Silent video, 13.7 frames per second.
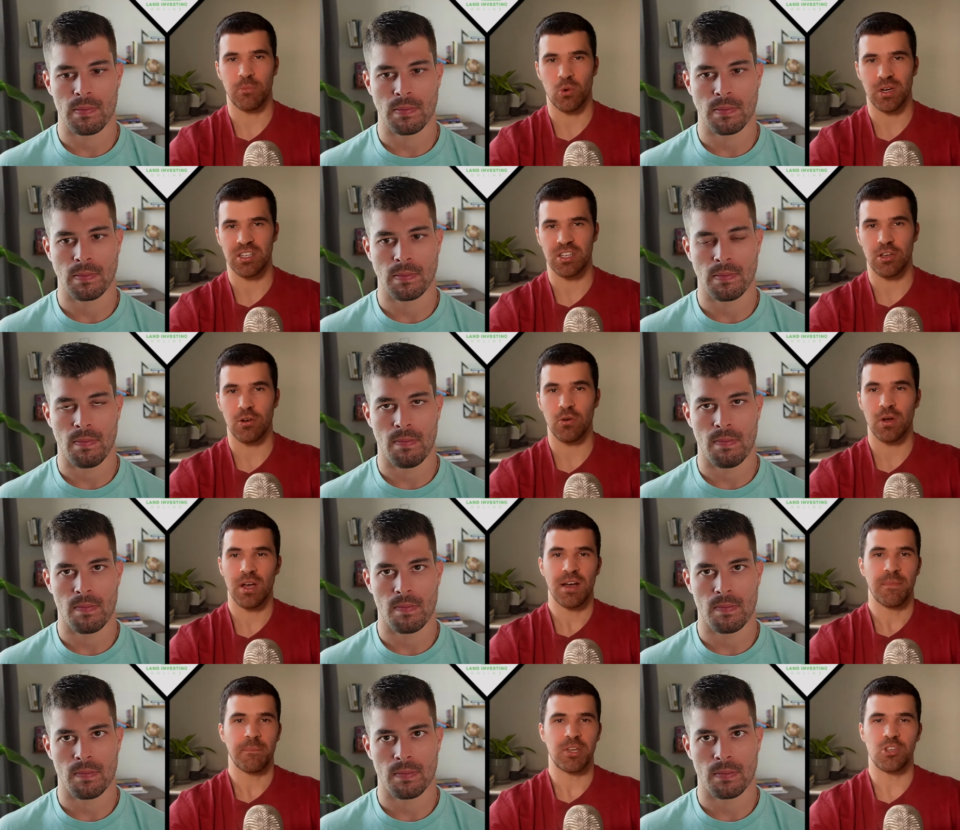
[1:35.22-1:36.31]
Speaker 1: more to do,
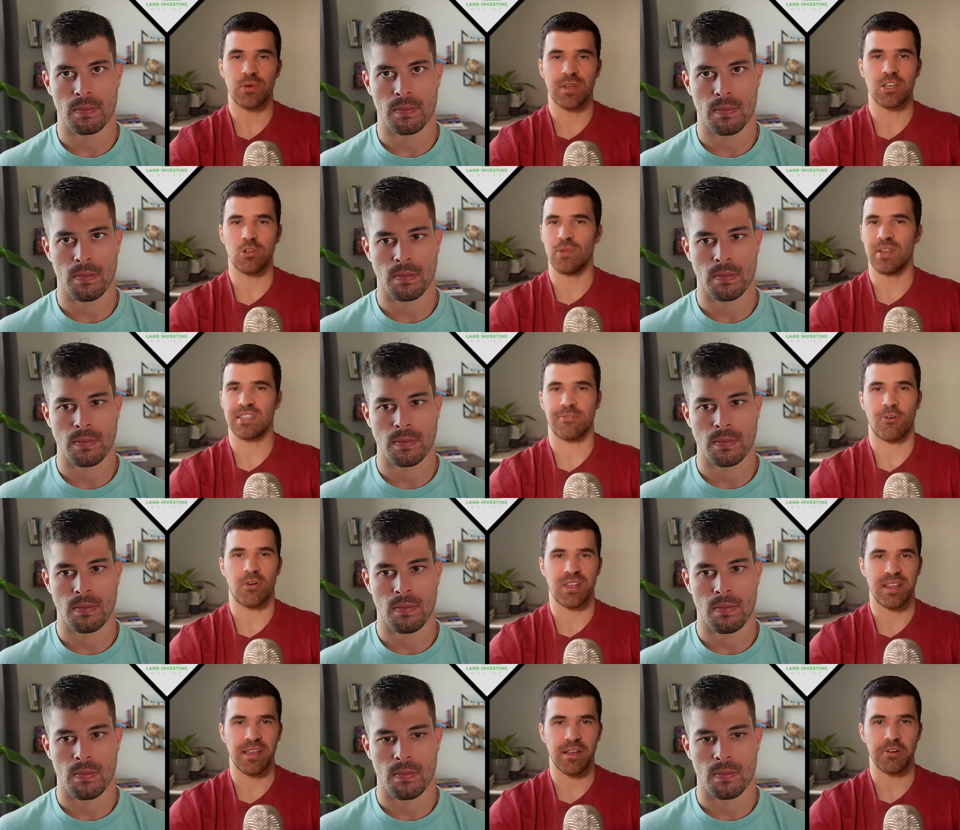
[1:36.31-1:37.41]
but you can do this for
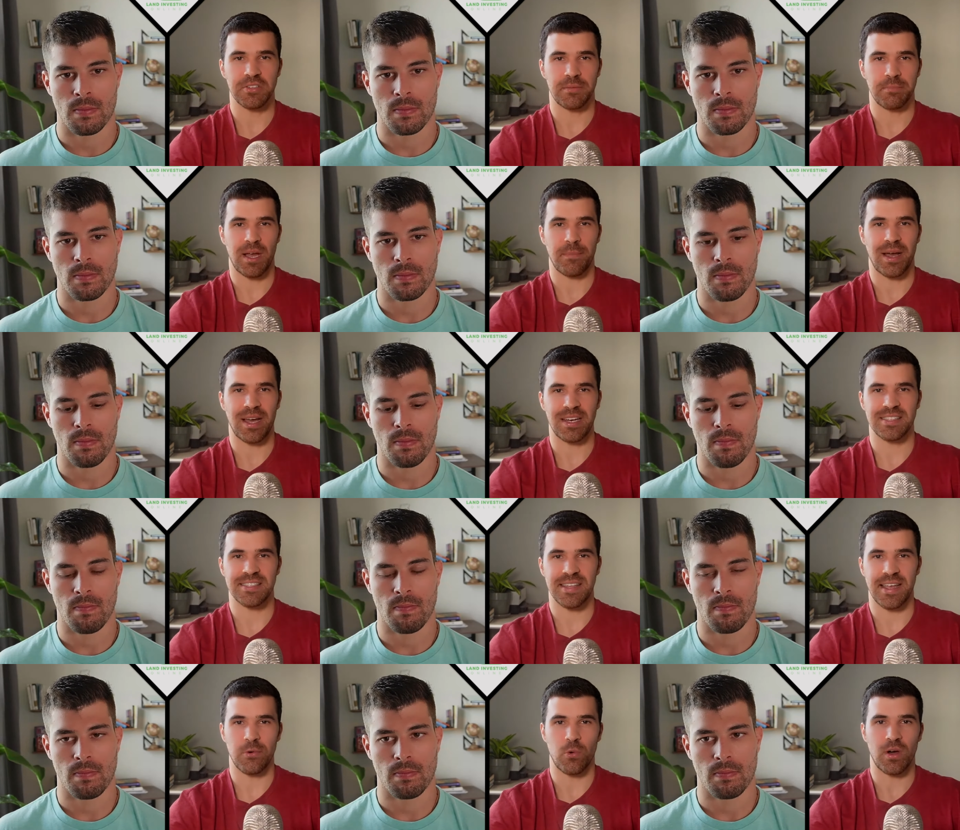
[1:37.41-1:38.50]
years in my mind and
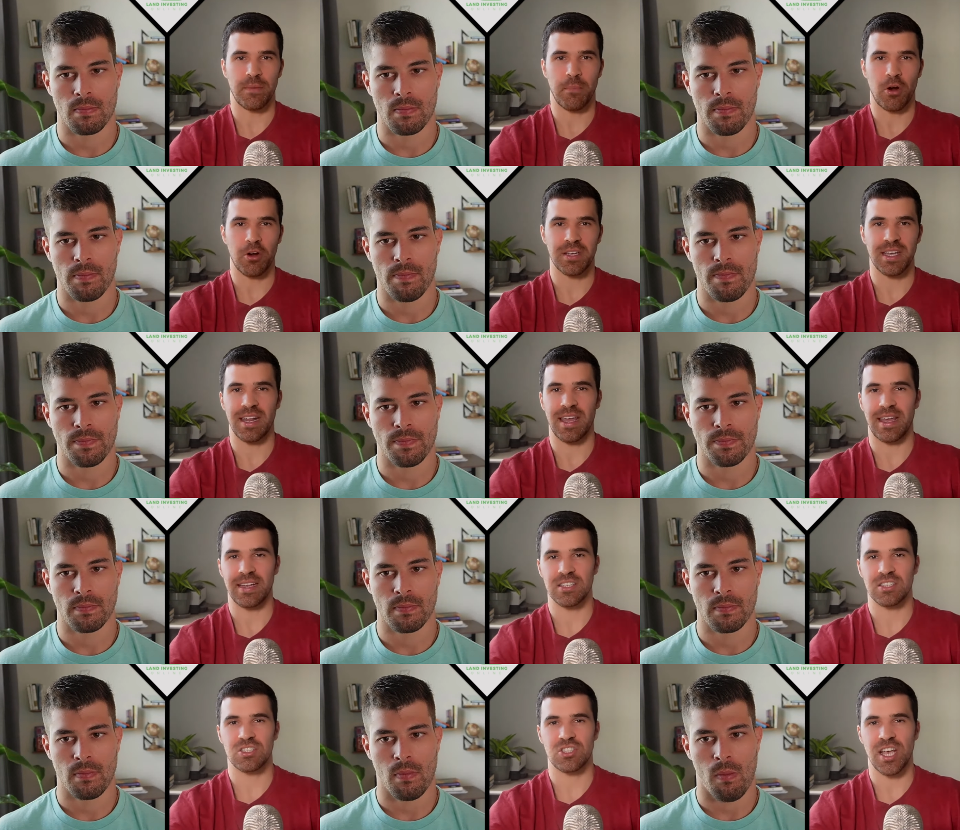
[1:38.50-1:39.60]
stay in one market
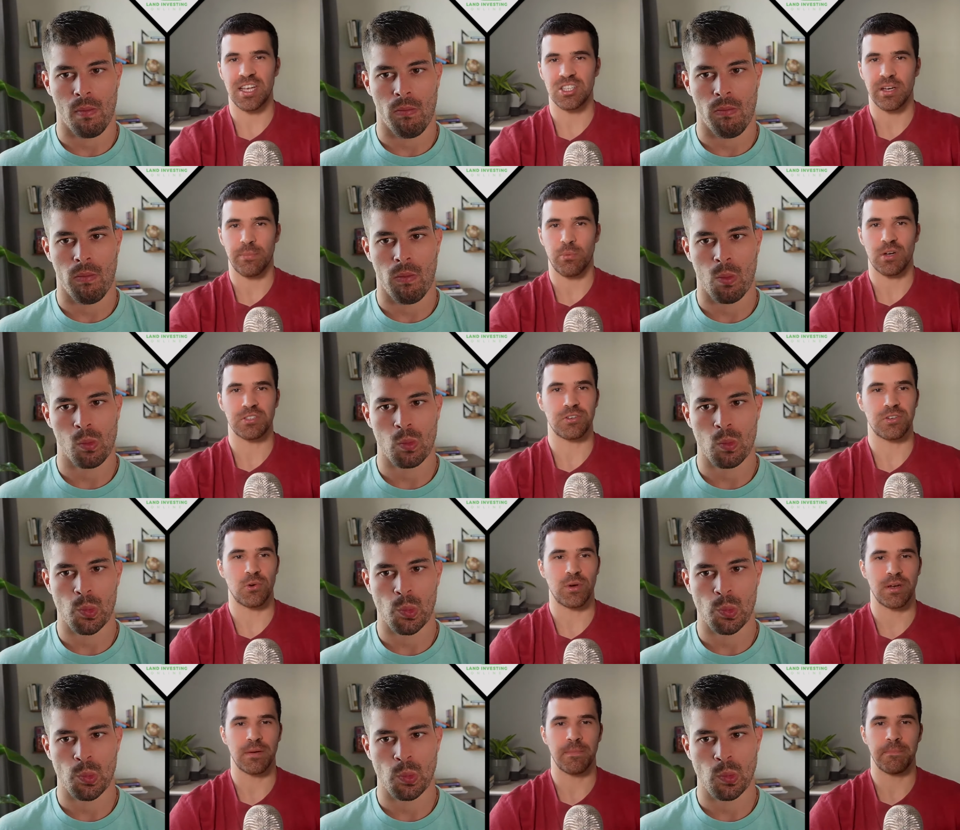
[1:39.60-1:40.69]
and change up what you're
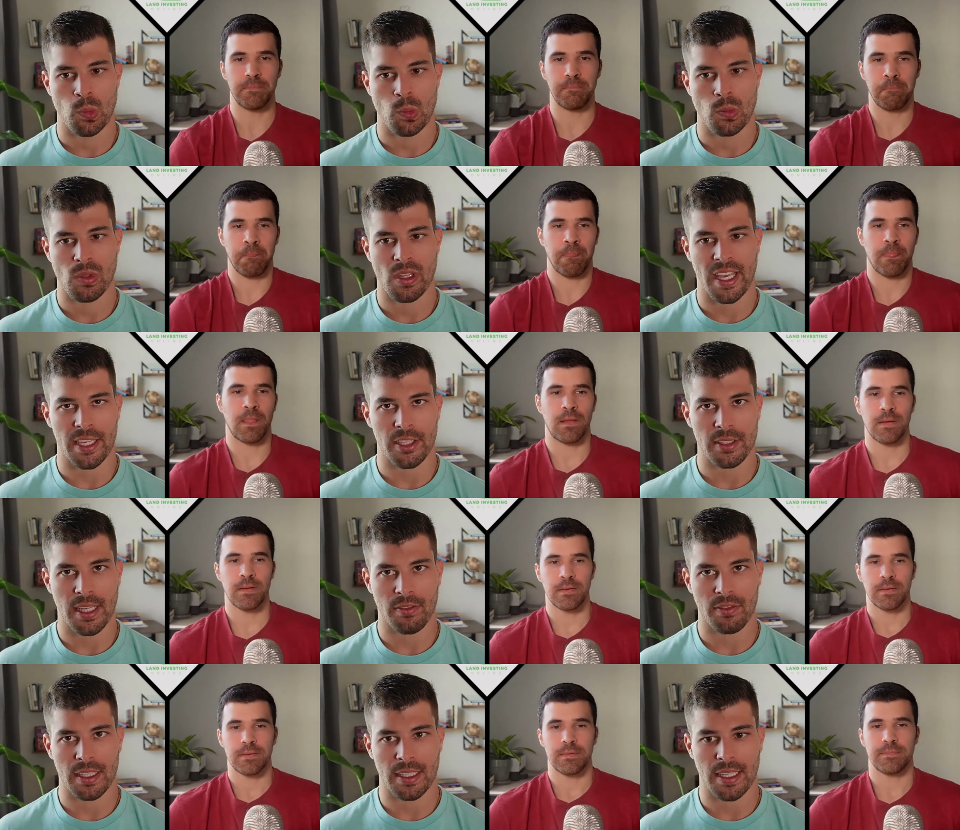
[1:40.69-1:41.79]
doing.
Speaker 2: Yeah, you
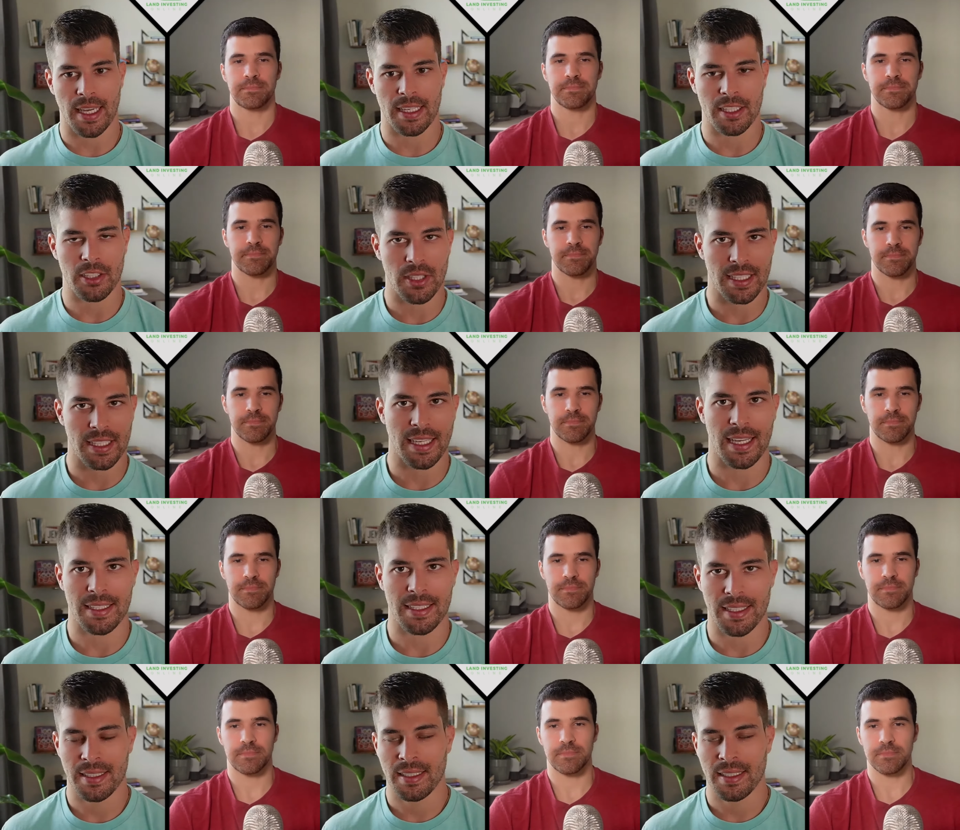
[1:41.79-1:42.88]
definitely can. And you can kind
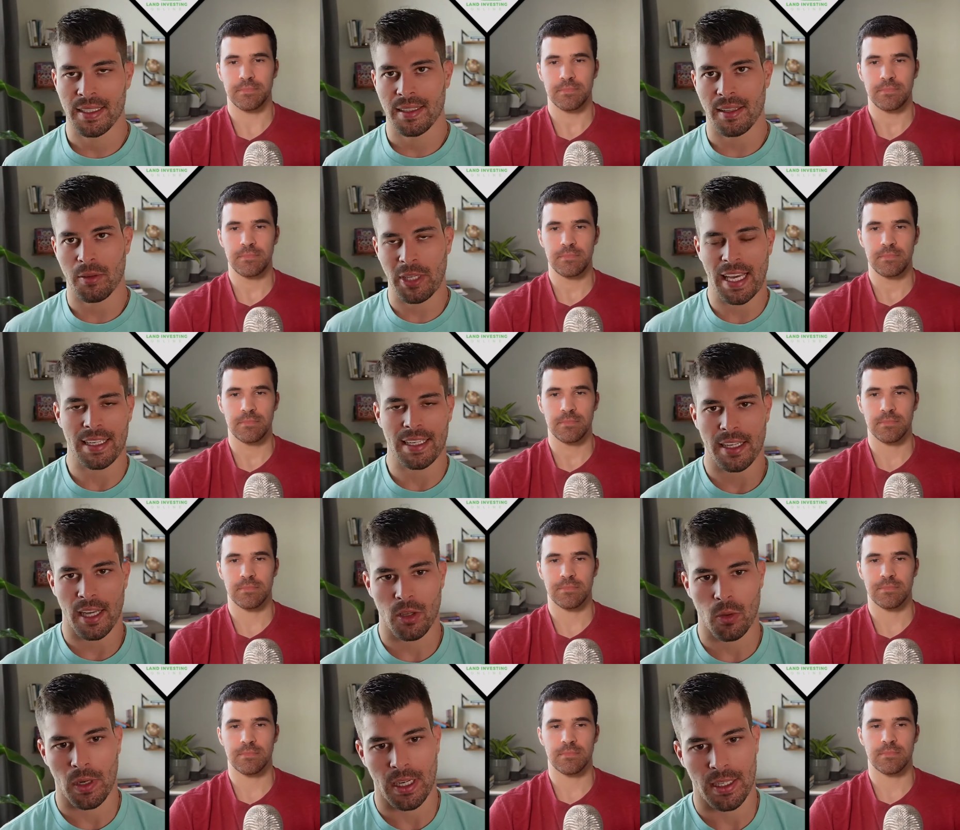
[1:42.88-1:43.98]
of, we had
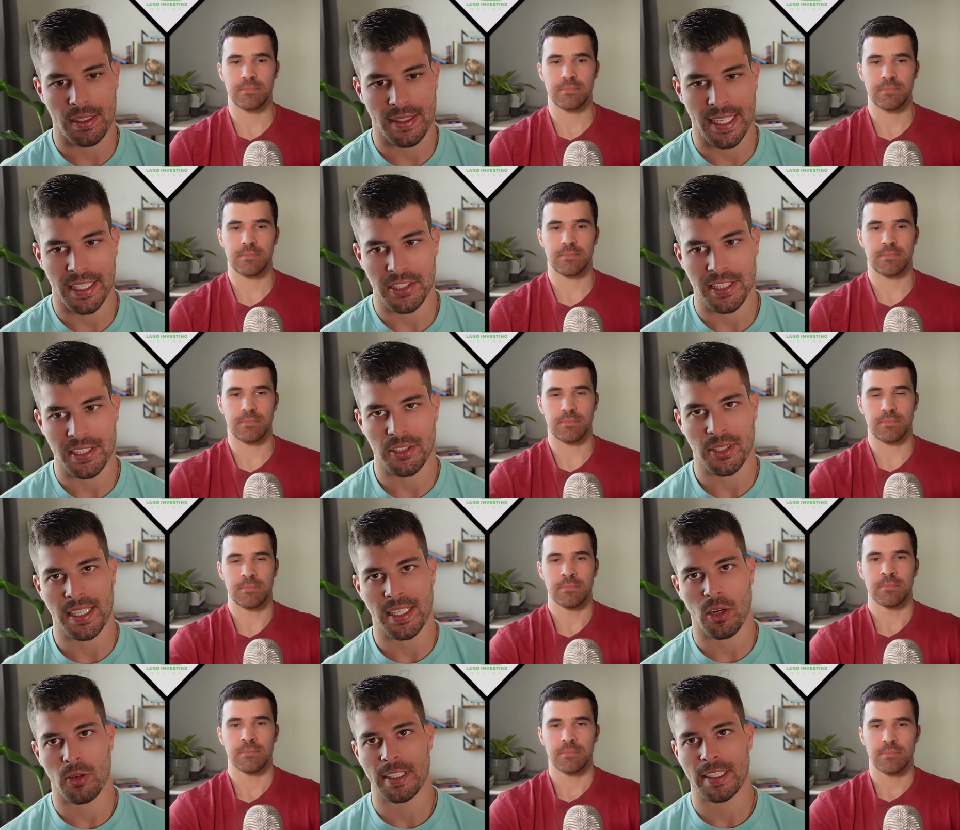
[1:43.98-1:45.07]
another one on niches. You can
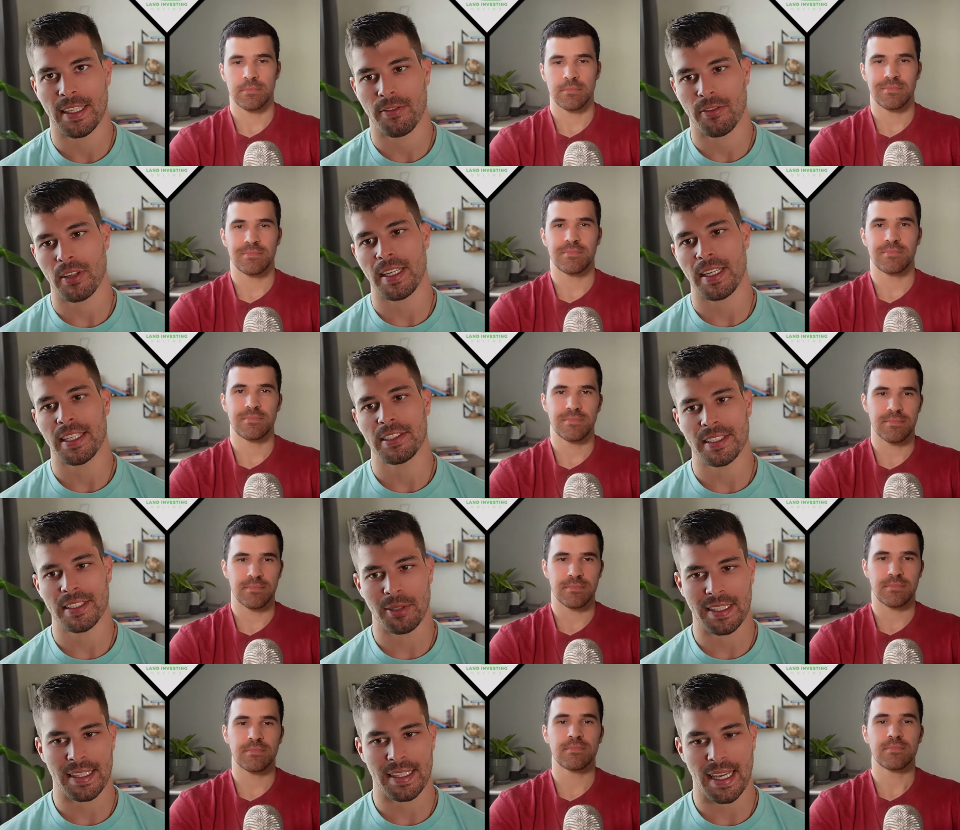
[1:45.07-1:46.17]
go into different niches
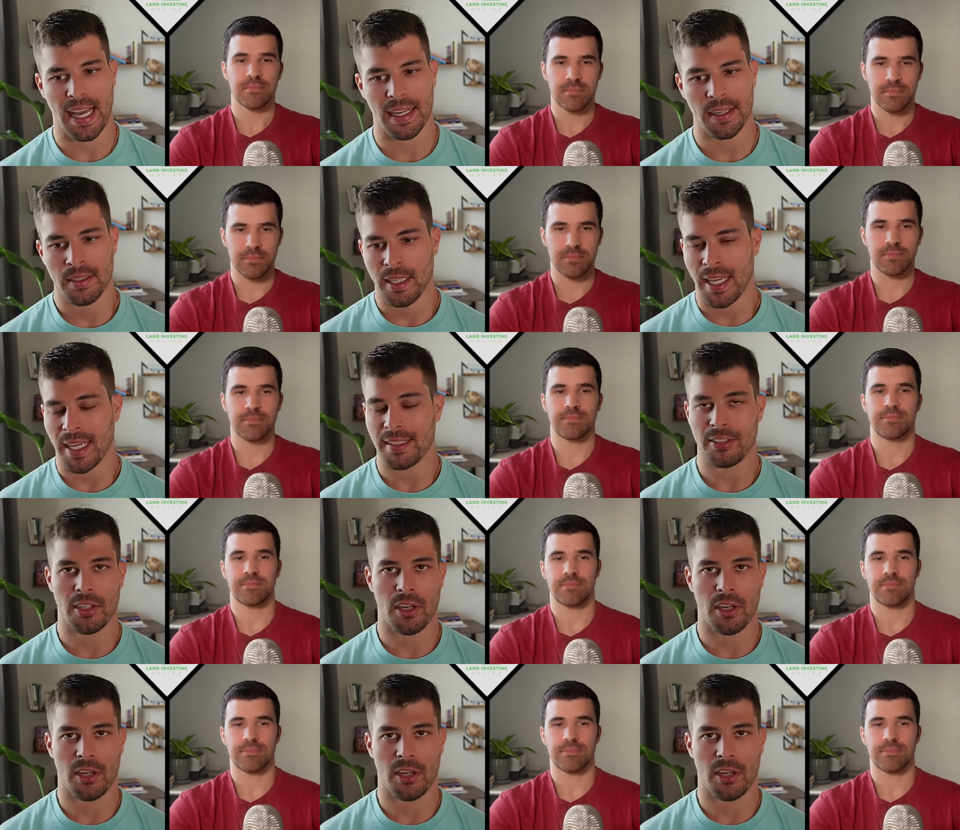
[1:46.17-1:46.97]
within that and you